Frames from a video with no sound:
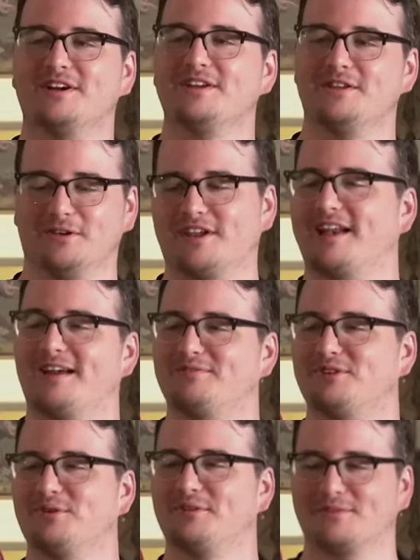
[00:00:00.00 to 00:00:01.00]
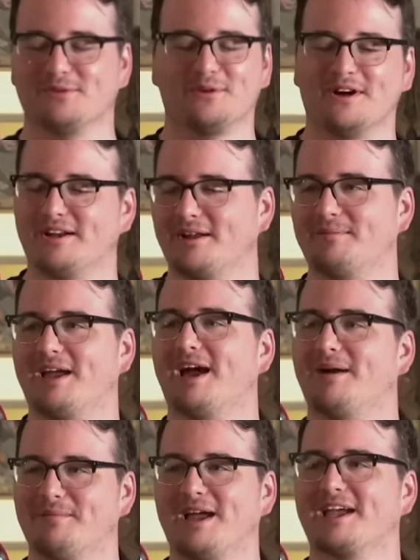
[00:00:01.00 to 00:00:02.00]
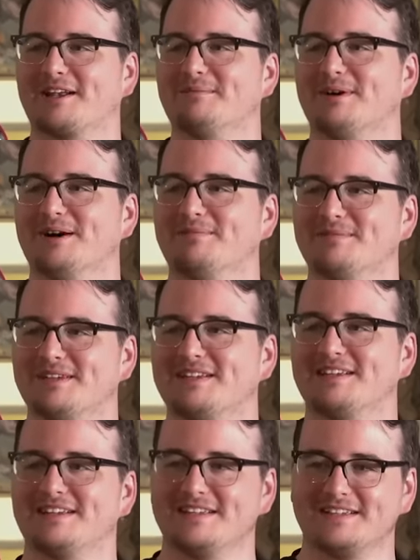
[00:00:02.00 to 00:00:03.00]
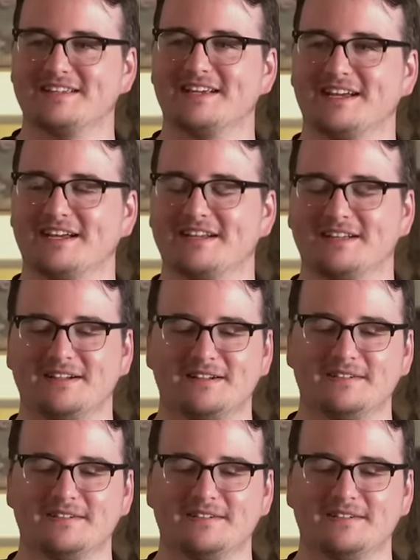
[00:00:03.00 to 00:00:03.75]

we, you can have two if you want i would I'm, I'm i, I would like two yeah, yeah. or